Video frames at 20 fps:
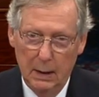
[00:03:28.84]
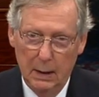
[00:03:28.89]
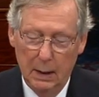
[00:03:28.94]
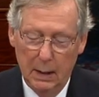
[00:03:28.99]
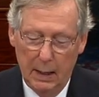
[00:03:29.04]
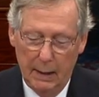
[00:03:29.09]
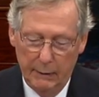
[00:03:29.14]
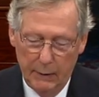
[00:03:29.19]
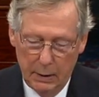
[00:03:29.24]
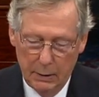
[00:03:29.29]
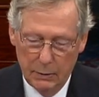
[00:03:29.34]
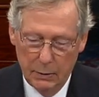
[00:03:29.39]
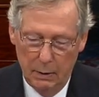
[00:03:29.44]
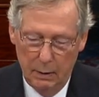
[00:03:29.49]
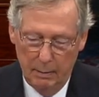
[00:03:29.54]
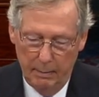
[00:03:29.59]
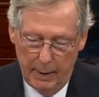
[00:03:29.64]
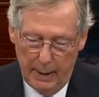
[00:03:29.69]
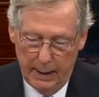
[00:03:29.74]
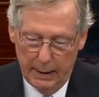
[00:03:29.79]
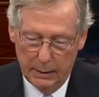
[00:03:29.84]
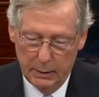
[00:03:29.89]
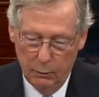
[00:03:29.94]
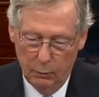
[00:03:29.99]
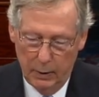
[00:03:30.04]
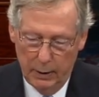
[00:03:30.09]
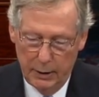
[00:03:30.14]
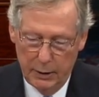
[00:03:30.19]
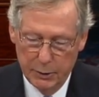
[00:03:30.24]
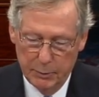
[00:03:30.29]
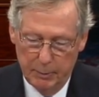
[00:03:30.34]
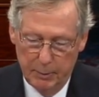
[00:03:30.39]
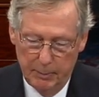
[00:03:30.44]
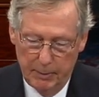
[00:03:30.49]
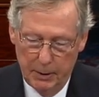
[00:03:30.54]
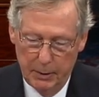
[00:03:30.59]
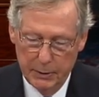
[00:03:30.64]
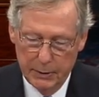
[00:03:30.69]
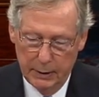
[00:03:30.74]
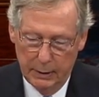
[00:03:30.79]
and then turn back to what he's
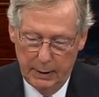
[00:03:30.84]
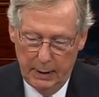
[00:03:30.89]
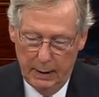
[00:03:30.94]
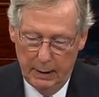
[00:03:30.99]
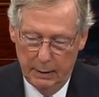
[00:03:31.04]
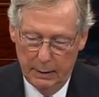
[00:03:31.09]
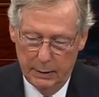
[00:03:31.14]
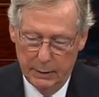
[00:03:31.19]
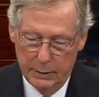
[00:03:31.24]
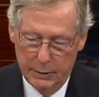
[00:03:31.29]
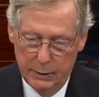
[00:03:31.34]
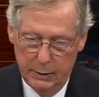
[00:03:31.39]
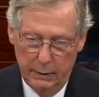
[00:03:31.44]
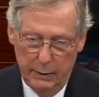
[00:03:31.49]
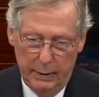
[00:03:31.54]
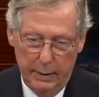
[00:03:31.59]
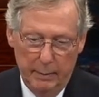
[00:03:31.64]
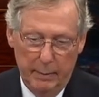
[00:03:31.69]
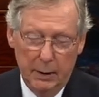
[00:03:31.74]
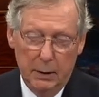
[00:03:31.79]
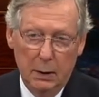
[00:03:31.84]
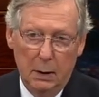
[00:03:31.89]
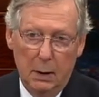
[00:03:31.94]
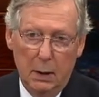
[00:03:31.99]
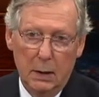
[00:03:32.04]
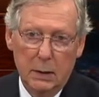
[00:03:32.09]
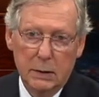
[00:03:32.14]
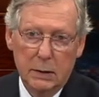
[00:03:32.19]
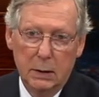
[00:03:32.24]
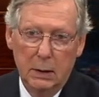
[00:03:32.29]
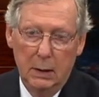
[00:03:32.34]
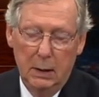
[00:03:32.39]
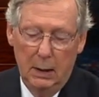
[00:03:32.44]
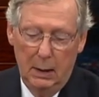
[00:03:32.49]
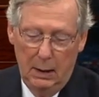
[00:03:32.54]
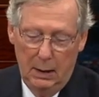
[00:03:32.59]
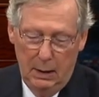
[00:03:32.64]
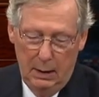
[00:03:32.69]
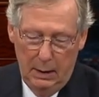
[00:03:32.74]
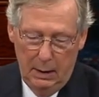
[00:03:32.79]
proposing now in Syria, because
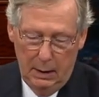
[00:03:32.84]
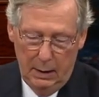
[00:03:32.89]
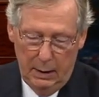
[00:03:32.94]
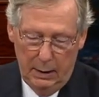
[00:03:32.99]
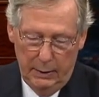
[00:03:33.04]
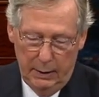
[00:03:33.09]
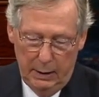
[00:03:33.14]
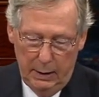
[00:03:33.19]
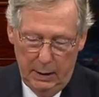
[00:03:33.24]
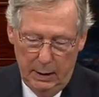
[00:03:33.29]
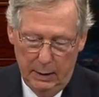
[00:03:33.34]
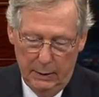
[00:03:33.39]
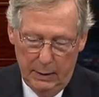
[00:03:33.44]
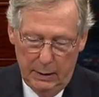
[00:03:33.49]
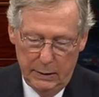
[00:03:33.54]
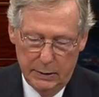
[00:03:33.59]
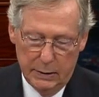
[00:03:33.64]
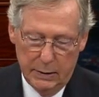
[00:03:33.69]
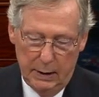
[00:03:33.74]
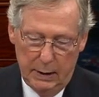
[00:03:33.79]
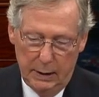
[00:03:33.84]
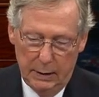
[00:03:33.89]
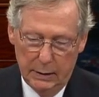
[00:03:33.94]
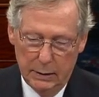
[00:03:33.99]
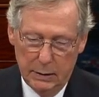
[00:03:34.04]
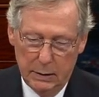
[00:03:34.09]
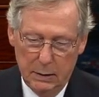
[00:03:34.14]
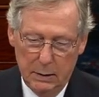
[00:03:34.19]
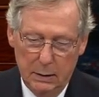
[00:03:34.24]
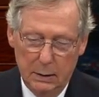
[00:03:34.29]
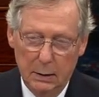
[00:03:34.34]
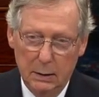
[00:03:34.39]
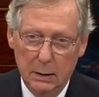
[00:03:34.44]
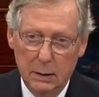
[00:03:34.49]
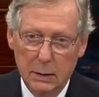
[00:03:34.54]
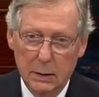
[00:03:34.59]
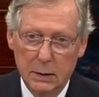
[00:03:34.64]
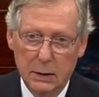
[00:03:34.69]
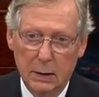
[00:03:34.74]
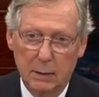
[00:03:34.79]
in the end, these things
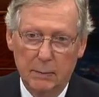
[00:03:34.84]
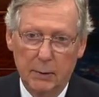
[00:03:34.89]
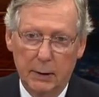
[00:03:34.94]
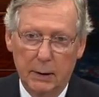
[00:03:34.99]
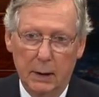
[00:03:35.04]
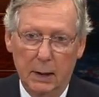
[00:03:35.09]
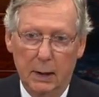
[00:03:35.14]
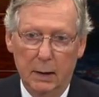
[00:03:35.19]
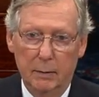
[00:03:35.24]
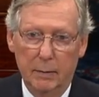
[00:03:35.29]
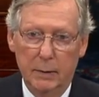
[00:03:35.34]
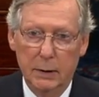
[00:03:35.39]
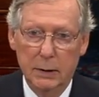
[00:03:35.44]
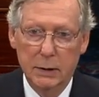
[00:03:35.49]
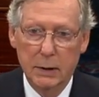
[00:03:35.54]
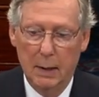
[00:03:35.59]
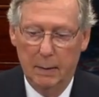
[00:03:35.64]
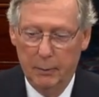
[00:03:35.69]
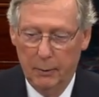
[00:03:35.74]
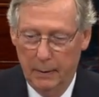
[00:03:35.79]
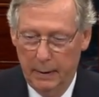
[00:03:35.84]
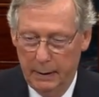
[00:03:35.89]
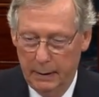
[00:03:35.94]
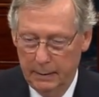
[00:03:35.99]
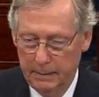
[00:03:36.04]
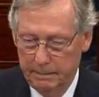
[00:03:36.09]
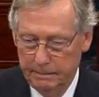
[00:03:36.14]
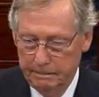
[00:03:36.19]
simply can't be separated.